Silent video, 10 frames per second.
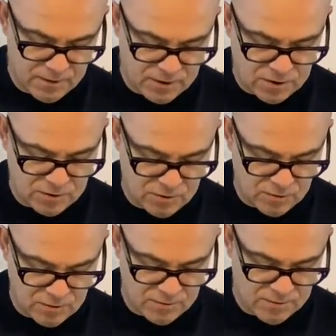
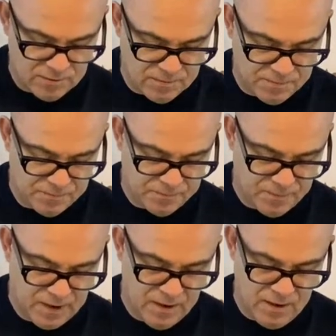So
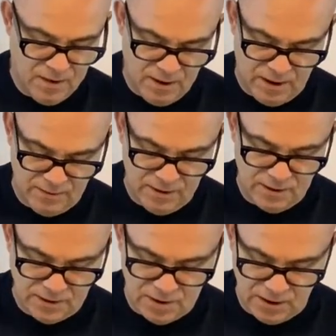I think
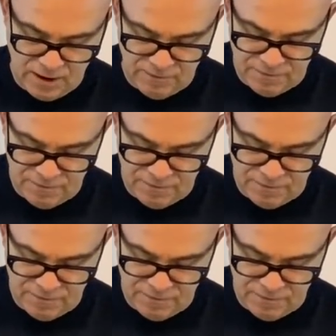that's enough,